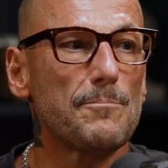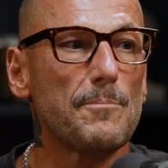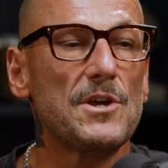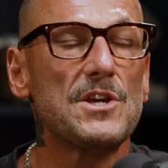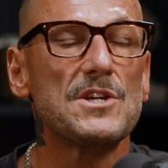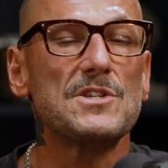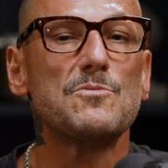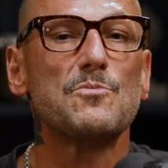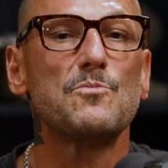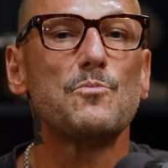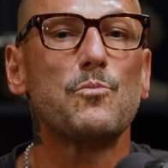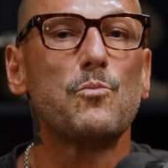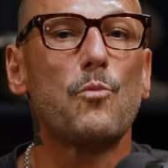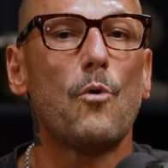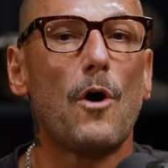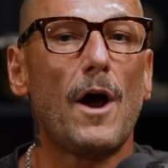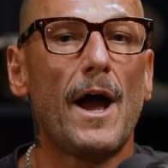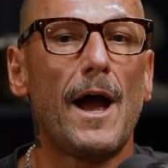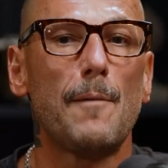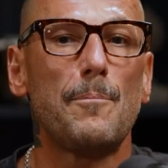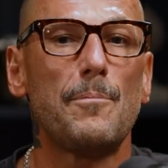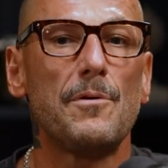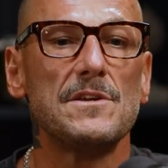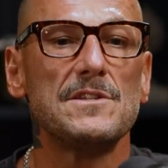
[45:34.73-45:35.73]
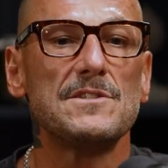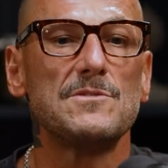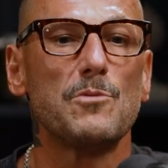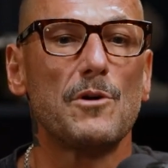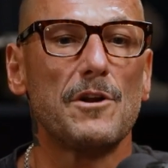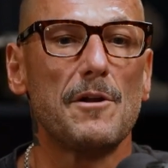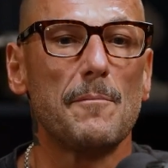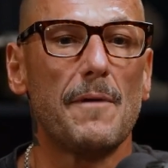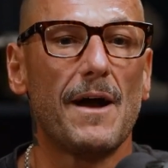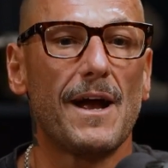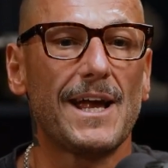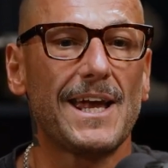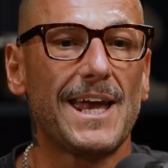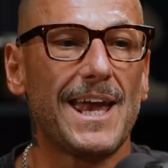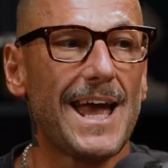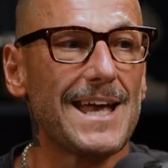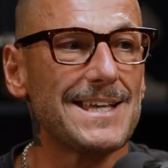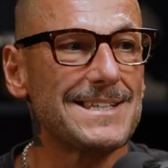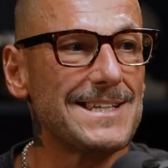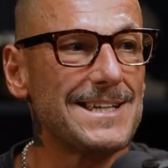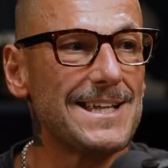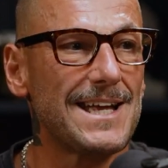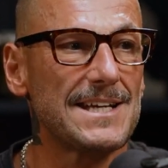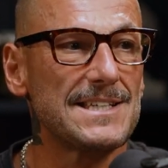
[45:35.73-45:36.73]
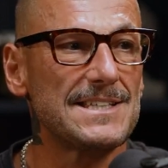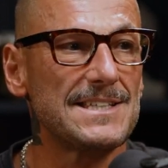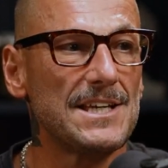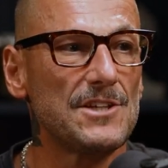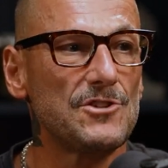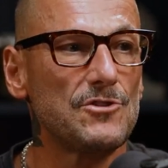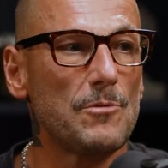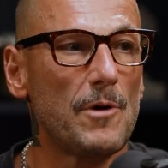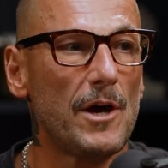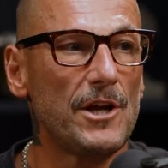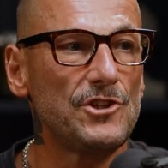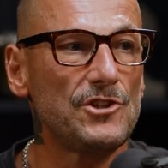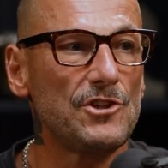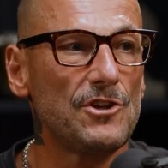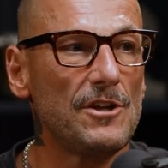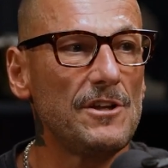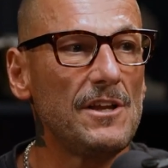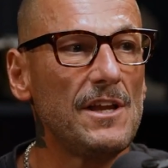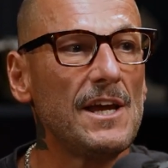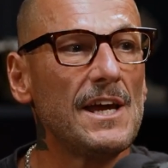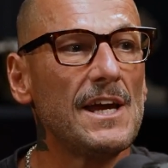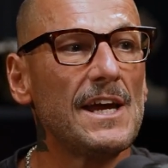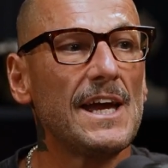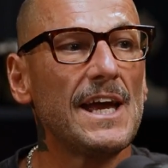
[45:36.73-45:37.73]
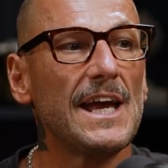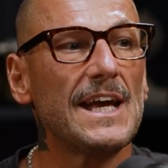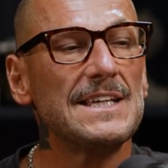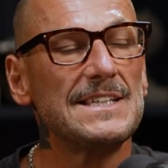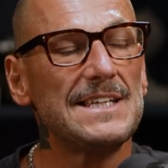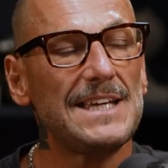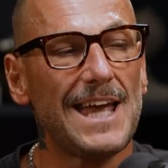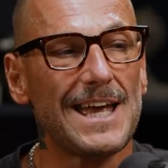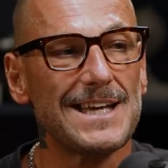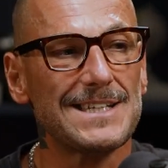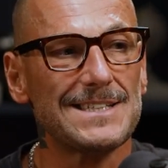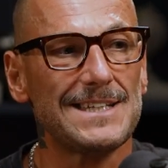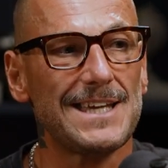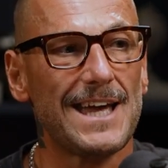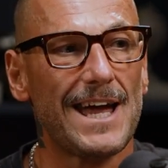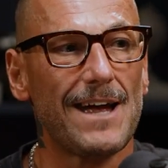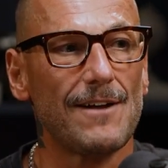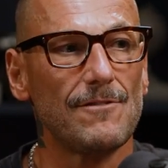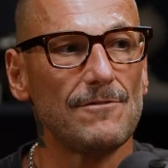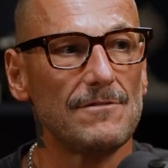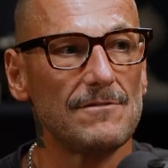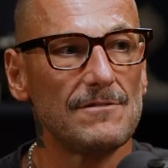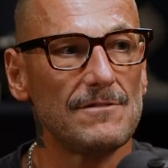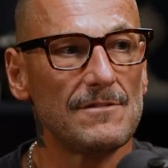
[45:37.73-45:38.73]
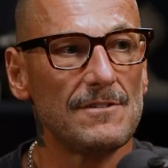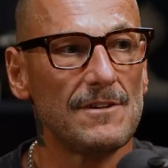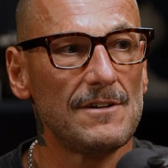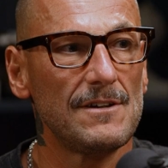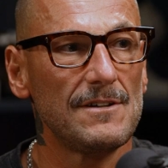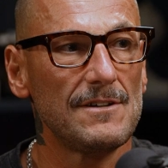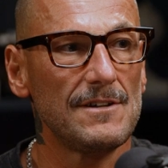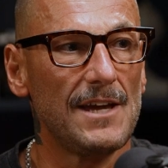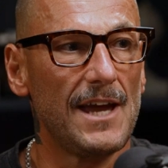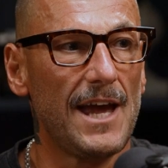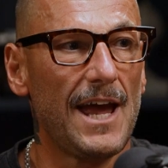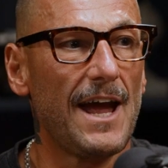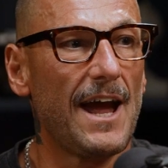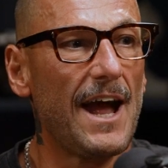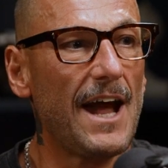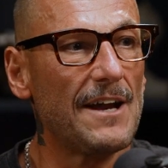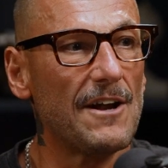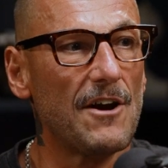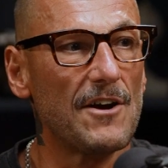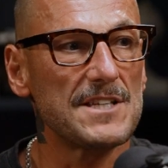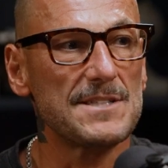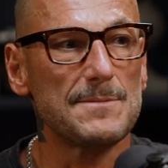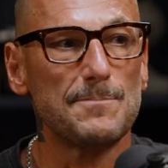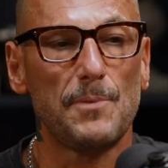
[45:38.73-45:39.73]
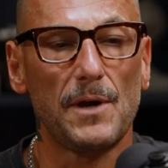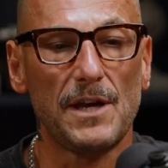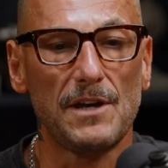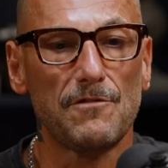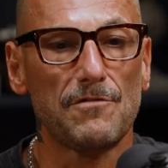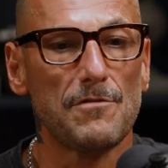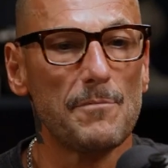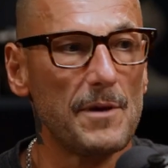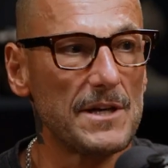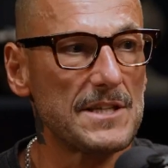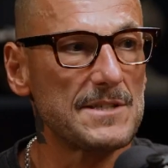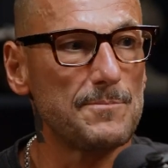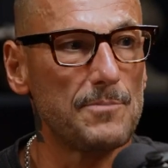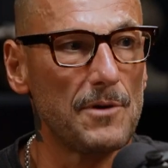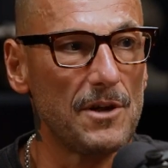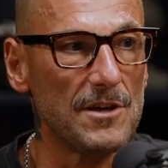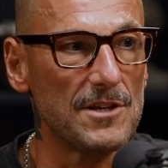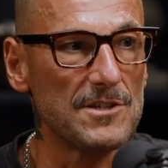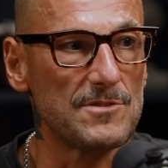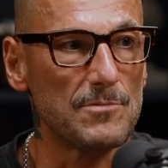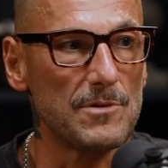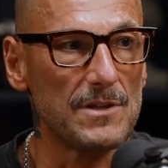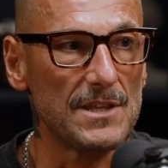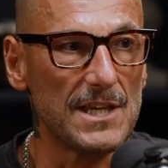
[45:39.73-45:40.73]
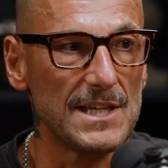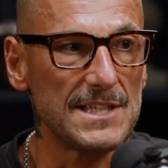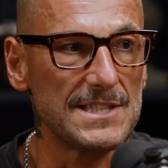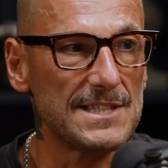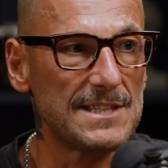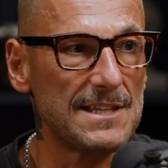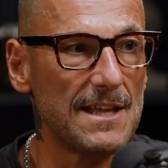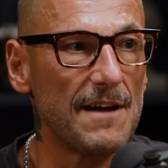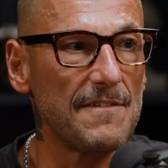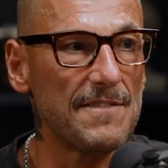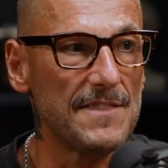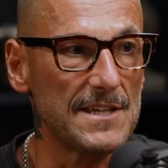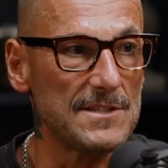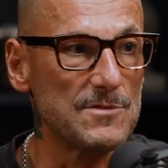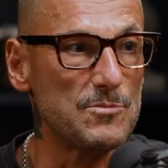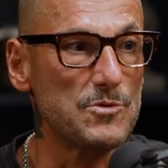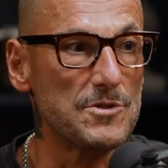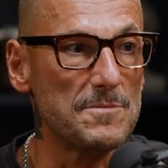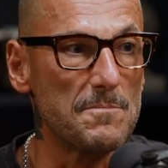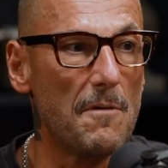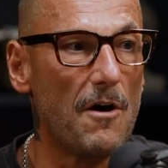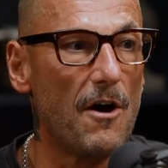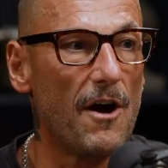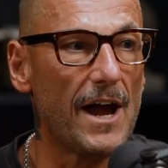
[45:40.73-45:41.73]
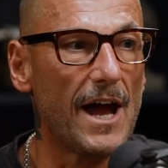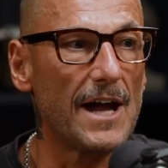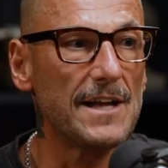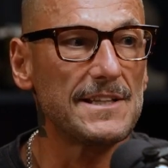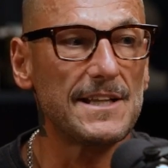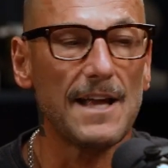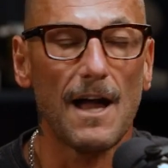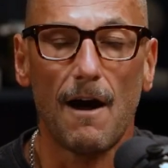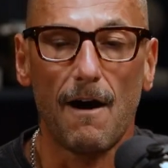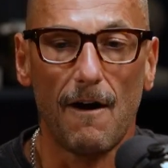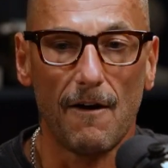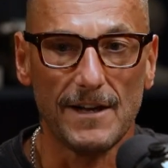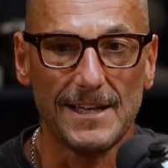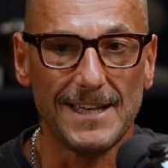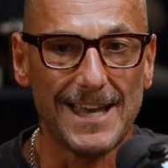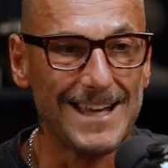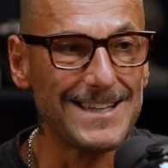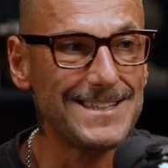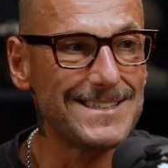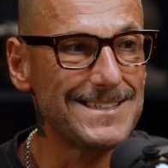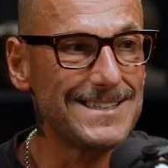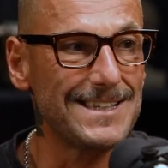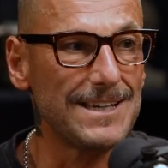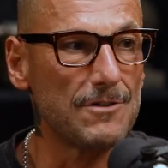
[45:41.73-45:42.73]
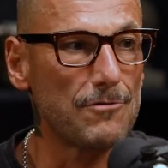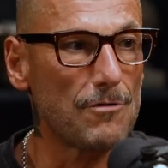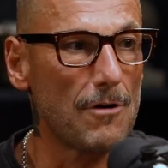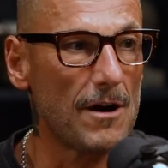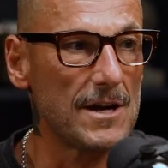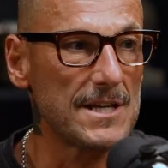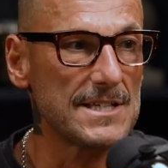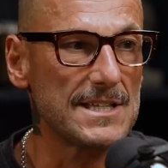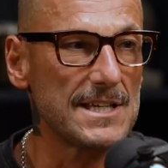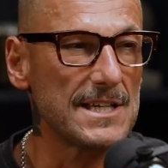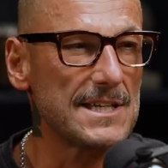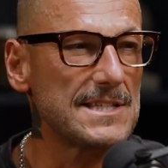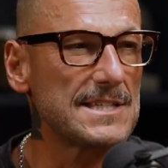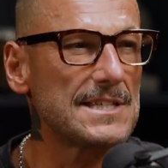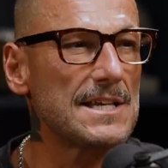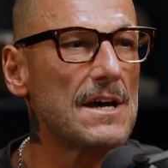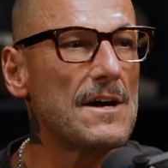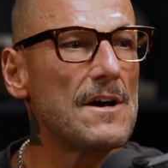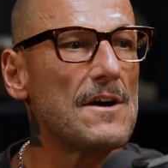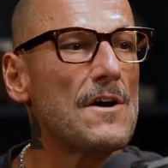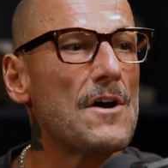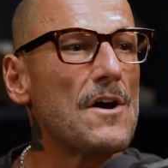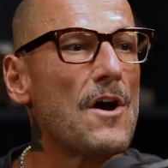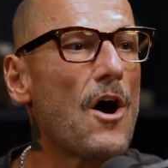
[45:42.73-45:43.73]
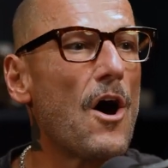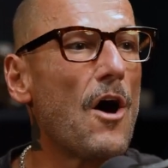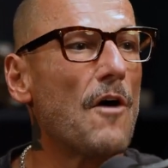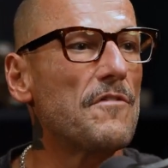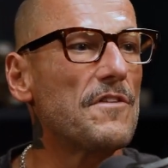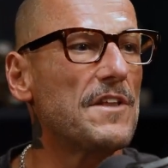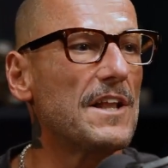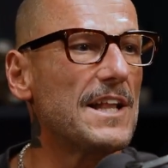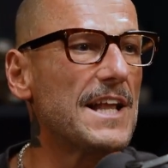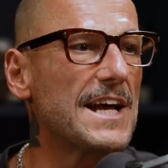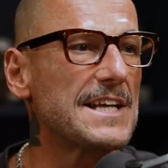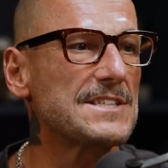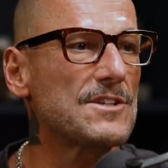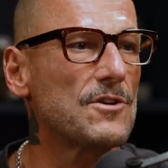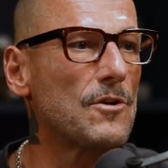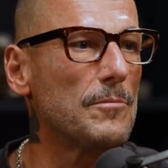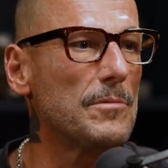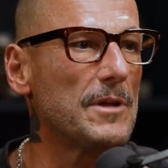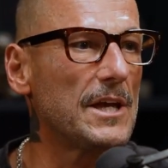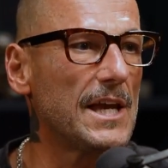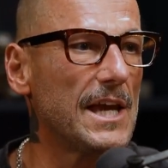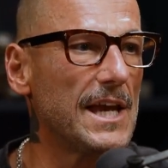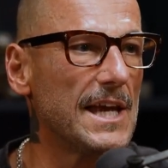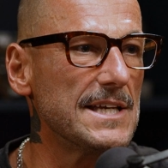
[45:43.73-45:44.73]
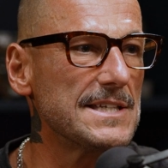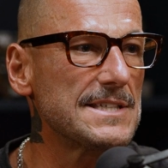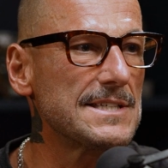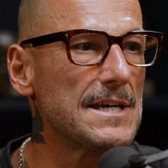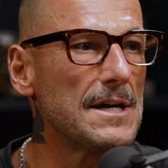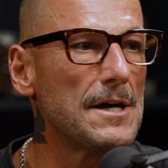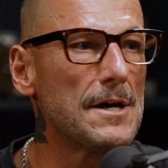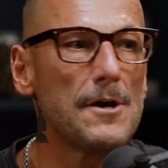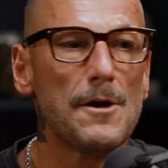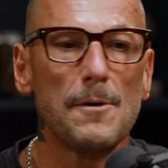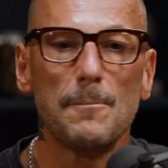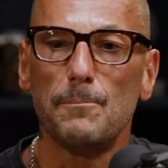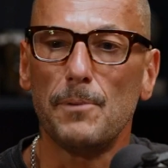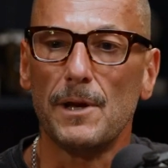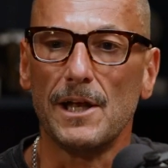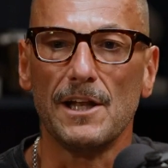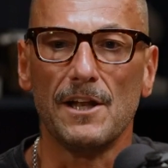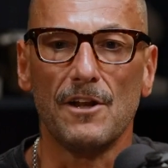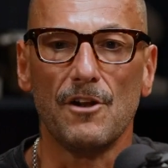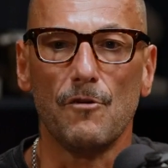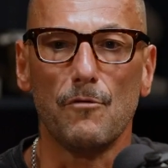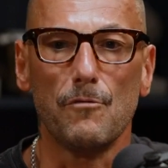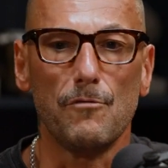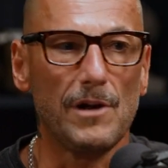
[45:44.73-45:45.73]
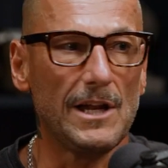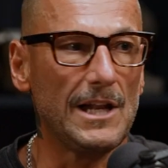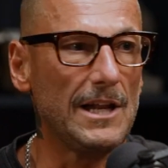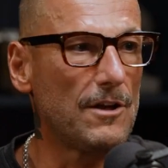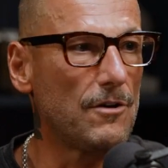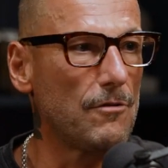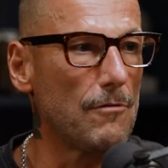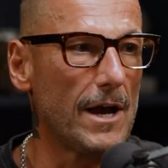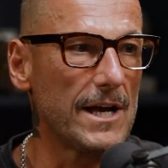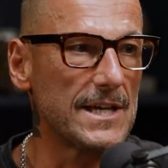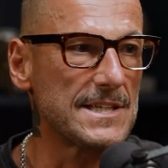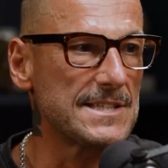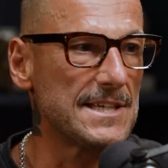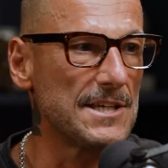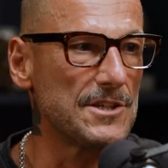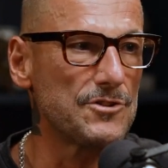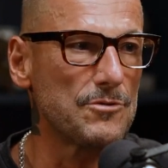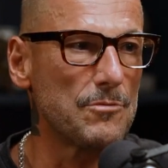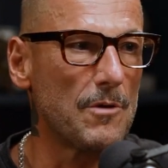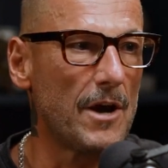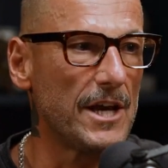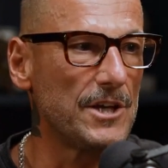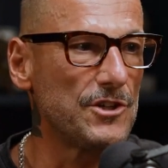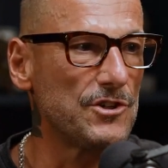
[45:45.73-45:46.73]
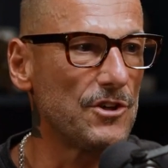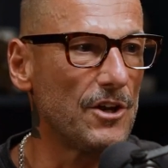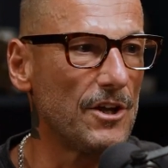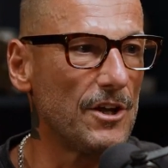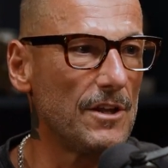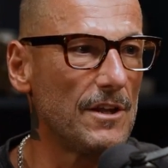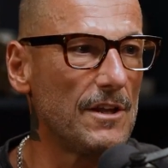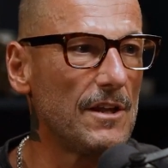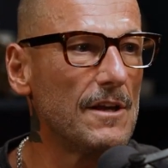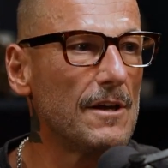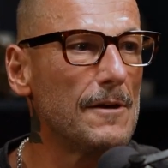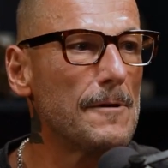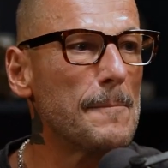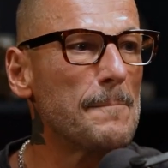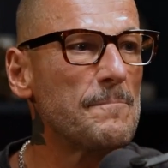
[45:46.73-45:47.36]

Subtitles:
because what happens when a man gets in that situation is he gets down. Yeah, and I speak from experience with this. Like, this was my identity crisis over the last couple of years, being in a really great situation,